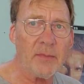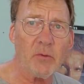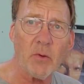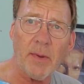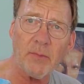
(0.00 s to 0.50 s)
And
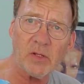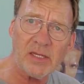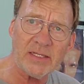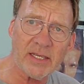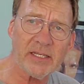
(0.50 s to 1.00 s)
remember,
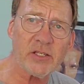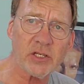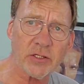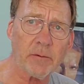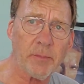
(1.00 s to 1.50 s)
these
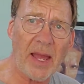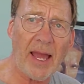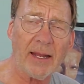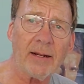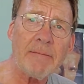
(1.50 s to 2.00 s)
hinges are
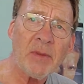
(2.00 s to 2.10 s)
bad.